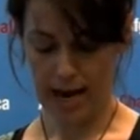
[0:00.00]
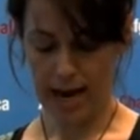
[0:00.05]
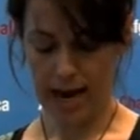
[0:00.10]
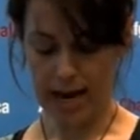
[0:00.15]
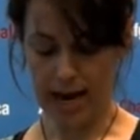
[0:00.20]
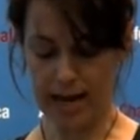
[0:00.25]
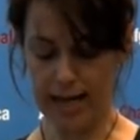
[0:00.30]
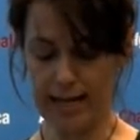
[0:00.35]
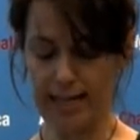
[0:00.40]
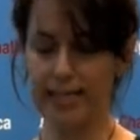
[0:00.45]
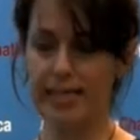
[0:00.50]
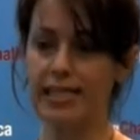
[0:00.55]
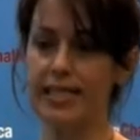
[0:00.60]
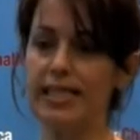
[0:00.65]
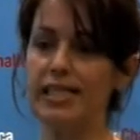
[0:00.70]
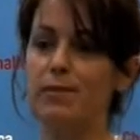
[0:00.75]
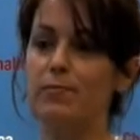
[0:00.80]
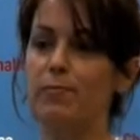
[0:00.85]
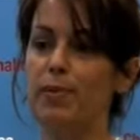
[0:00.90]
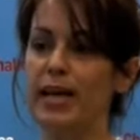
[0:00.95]
It is
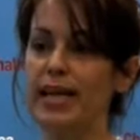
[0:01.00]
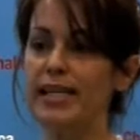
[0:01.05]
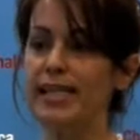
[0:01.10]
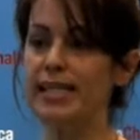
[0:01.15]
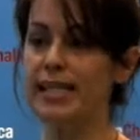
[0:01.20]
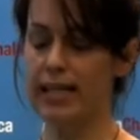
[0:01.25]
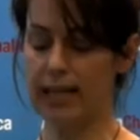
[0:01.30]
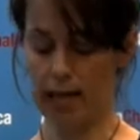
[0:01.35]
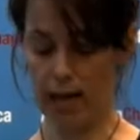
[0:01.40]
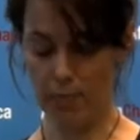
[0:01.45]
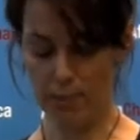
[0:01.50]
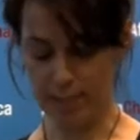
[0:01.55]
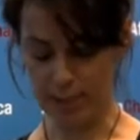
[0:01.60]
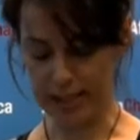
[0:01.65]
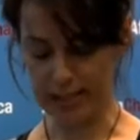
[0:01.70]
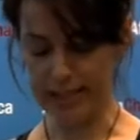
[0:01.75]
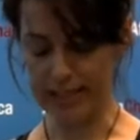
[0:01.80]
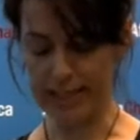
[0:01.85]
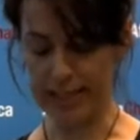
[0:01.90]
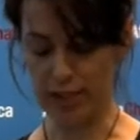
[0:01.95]
this basic
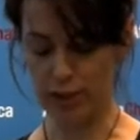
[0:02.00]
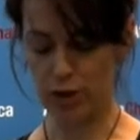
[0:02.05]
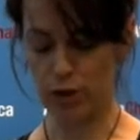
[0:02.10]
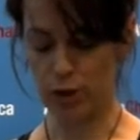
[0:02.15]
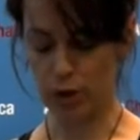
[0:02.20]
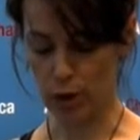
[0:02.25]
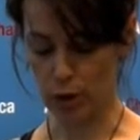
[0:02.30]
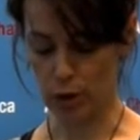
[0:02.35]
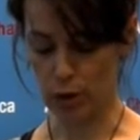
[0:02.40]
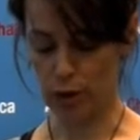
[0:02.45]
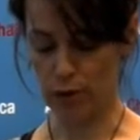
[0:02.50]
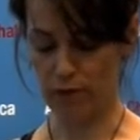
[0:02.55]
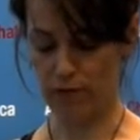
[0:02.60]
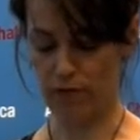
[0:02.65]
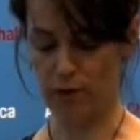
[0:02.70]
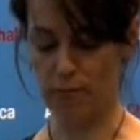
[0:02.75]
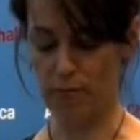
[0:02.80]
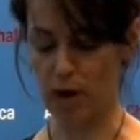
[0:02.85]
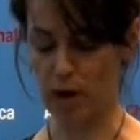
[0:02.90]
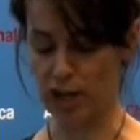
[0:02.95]
ability to learn
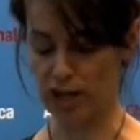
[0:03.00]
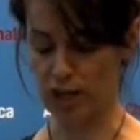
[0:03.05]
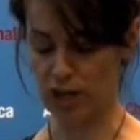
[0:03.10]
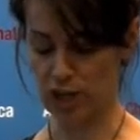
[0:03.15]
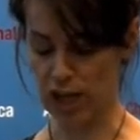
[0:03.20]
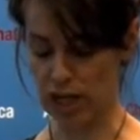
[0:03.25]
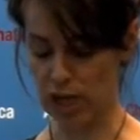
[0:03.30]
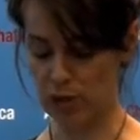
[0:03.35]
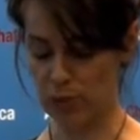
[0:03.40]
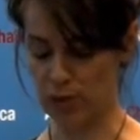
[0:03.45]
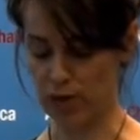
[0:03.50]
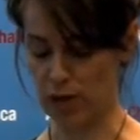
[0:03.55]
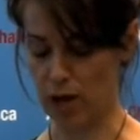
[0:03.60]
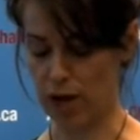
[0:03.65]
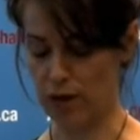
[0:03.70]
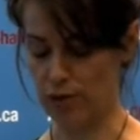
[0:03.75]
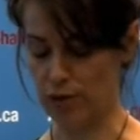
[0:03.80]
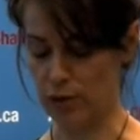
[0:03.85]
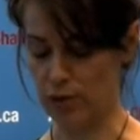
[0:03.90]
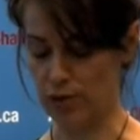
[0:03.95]
from our exchange with
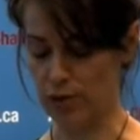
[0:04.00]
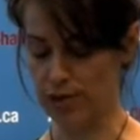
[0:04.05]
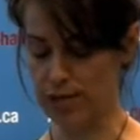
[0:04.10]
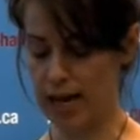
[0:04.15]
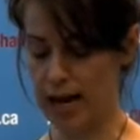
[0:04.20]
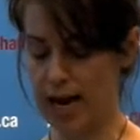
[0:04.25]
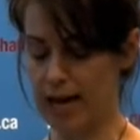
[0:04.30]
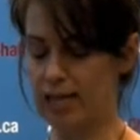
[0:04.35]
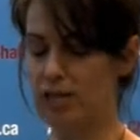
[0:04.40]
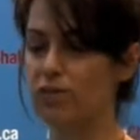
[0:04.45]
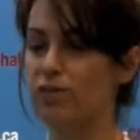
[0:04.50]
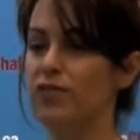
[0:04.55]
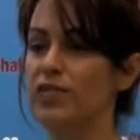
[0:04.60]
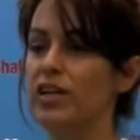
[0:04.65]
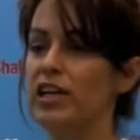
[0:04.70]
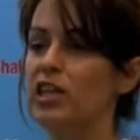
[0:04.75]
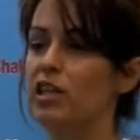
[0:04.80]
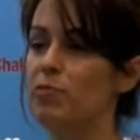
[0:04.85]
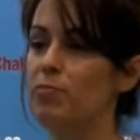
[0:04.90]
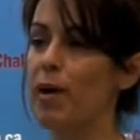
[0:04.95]
others and to
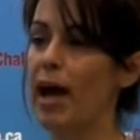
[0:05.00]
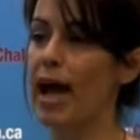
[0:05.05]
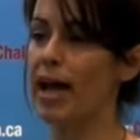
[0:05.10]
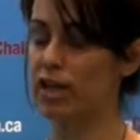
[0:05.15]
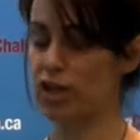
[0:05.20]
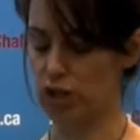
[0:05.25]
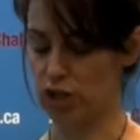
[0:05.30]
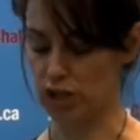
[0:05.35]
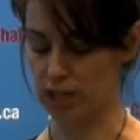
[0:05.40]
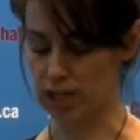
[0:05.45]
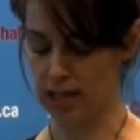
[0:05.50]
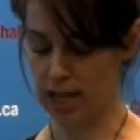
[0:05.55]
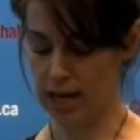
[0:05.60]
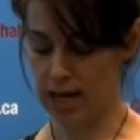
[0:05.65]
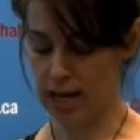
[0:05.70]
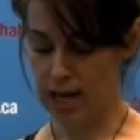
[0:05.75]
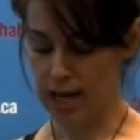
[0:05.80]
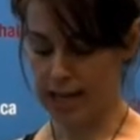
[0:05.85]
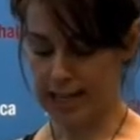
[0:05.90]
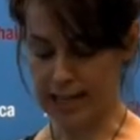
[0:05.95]
feel compassion
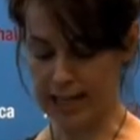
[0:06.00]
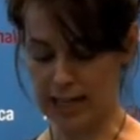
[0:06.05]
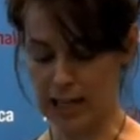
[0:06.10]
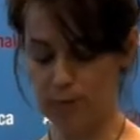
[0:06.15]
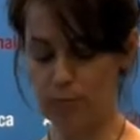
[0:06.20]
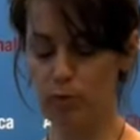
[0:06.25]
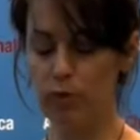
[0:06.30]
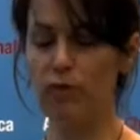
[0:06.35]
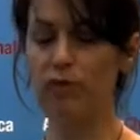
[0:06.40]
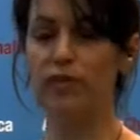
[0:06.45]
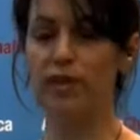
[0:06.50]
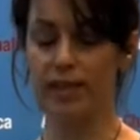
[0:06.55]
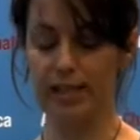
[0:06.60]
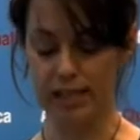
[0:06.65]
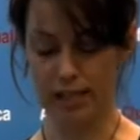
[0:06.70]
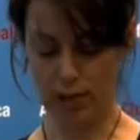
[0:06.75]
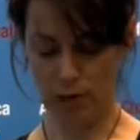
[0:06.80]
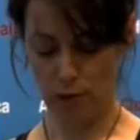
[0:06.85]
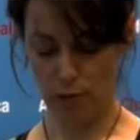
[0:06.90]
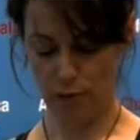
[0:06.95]
that can move
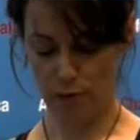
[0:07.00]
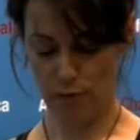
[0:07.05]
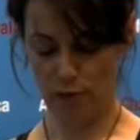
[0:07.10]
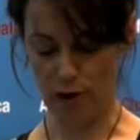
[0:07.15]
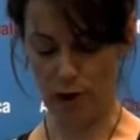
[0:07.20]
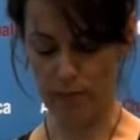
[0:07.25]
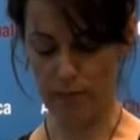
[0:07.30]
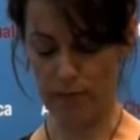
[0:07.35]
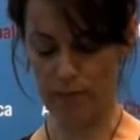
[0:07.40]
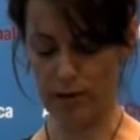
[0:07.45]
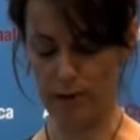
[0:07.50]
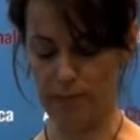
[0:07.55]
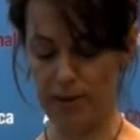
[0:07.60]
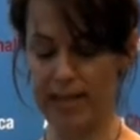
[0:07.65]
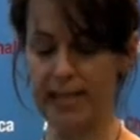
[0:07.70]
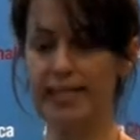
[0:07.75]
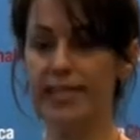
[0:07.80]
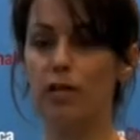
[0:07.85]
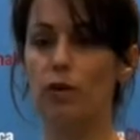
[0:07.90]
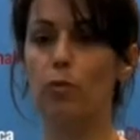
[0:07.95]
us from the
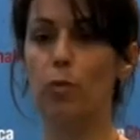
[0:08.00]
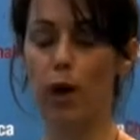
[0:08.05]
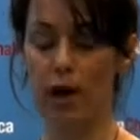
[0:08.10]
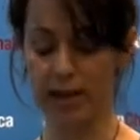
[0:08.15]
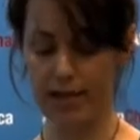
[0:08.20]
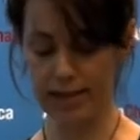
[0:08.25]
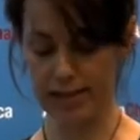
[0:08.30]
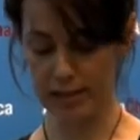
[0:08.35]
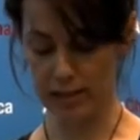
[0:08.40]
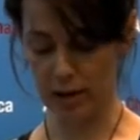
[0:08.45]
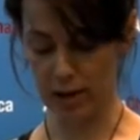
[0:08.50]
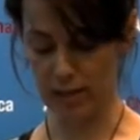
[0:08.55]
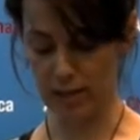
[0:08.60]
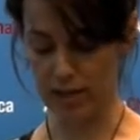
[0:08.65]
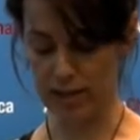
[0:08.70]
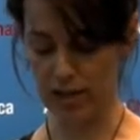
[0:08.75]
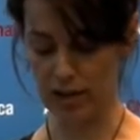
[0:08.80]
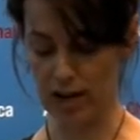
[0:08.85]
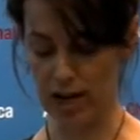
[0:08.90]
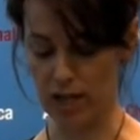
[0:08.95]
basic awareness of
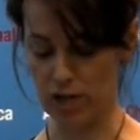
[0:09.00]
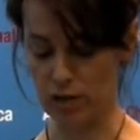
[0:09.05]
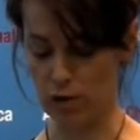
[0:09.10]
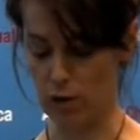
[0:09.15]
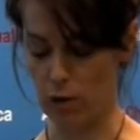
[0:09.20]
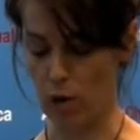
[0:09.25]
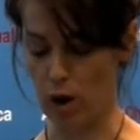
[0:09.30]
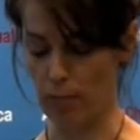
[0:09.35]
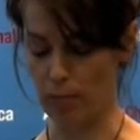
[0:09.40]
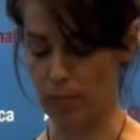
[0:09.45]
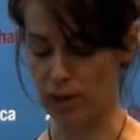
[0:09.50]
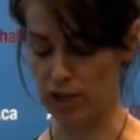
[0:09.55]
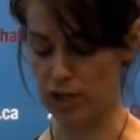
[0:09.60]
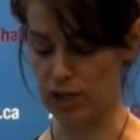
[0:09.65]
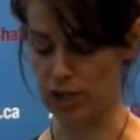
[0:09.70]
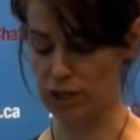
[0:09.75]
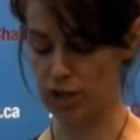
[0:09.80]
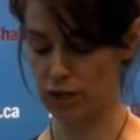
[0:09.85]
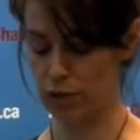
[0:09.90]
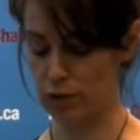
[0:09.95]
international
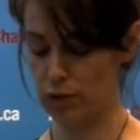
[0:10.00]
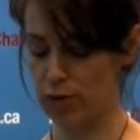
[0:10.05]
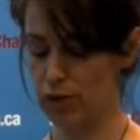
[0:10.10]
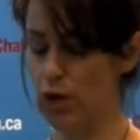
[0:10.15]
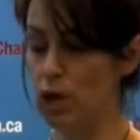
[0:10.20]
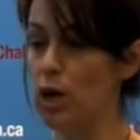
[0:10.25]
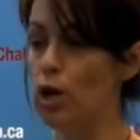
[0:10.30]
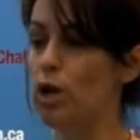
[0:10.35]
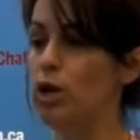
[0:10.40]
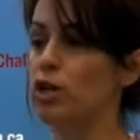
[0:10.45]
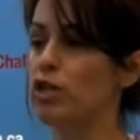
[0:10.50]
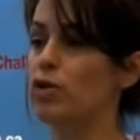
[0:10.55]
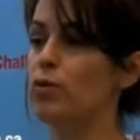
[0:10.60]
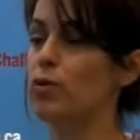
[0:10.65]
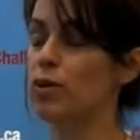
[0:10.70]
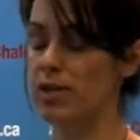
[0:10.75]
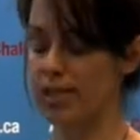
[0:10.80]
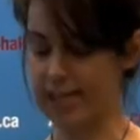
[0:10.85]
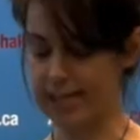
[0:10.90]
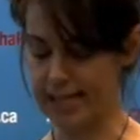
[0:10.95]
cooperation issues
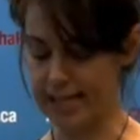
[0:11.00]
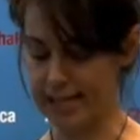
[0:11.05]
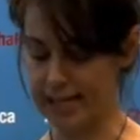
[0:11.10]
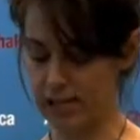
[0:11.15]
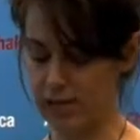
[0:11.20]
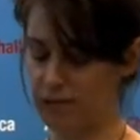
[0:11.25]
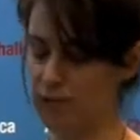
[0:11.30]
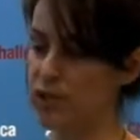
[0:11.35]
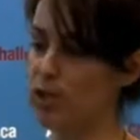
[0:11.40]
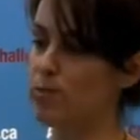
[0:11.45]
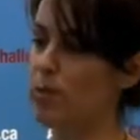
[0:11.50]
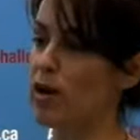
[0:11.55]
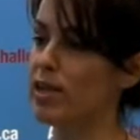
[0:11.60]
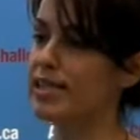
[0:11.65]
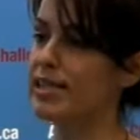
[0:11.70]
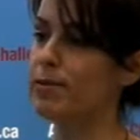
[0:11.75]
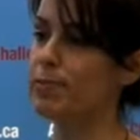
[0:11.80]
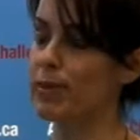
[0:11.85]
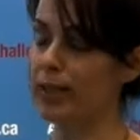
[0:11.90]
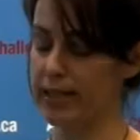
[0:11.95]
towards a sense of
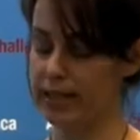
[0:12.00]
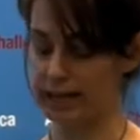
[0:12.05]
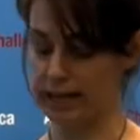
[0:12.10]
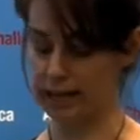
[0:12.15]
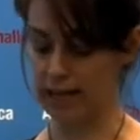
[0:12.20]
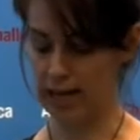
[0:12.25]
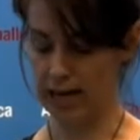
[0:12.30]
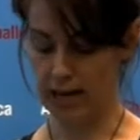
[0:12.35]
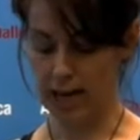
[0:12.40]
responsibility